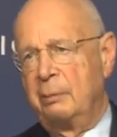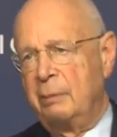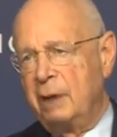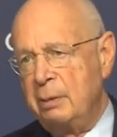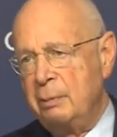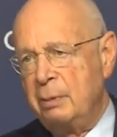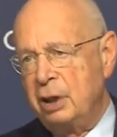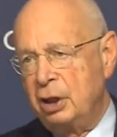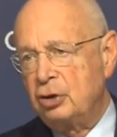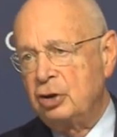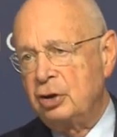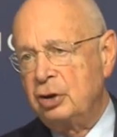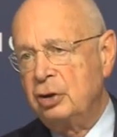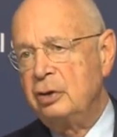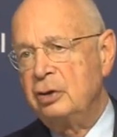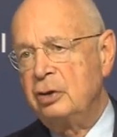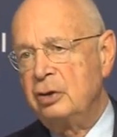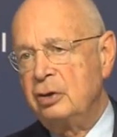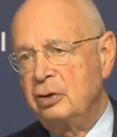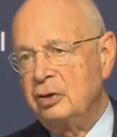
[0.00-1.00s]
than you're
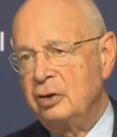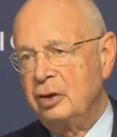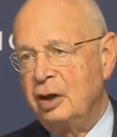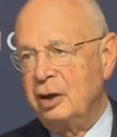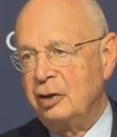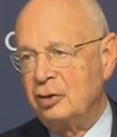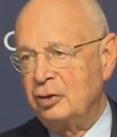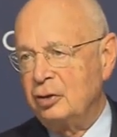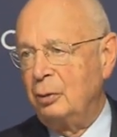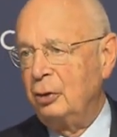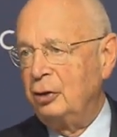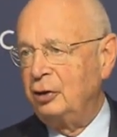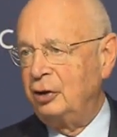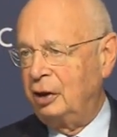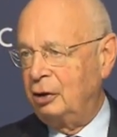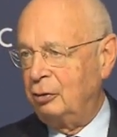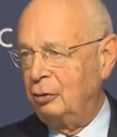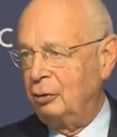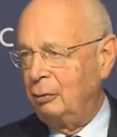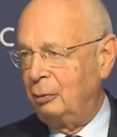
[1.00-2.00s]
willing to give
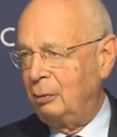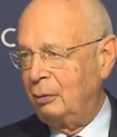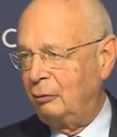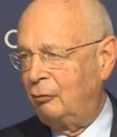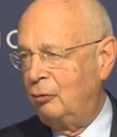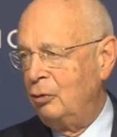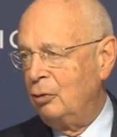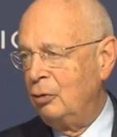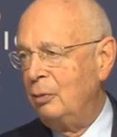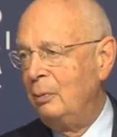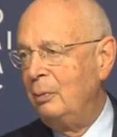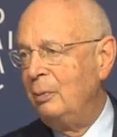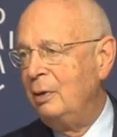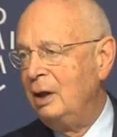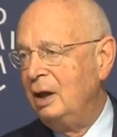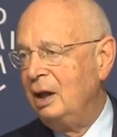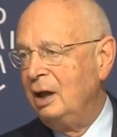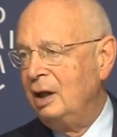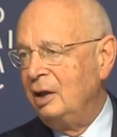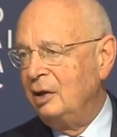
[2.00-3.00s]
them if they're
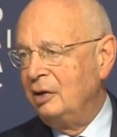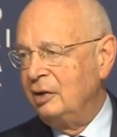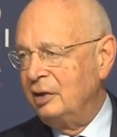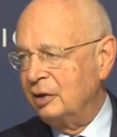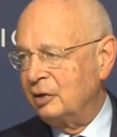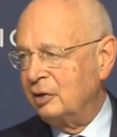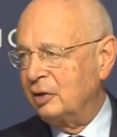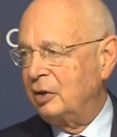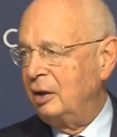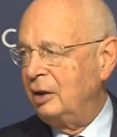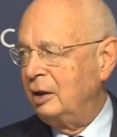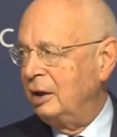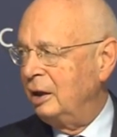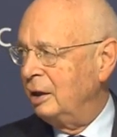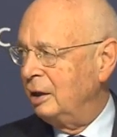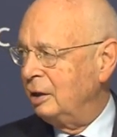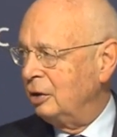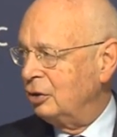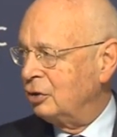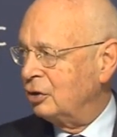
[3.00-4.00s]
not rational, right?